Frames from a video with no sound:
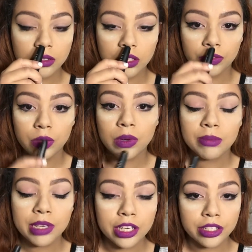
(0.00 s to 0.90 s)
So if you want
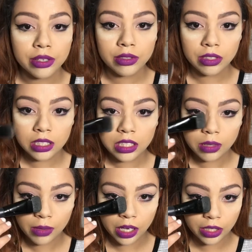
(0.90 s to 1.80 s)
to make your nose look
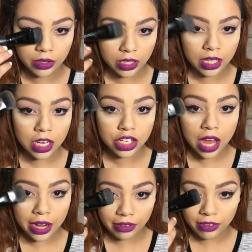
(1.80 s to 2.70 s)
slimmer, you see that
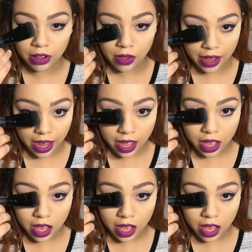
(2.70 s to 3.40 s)
shadow falling,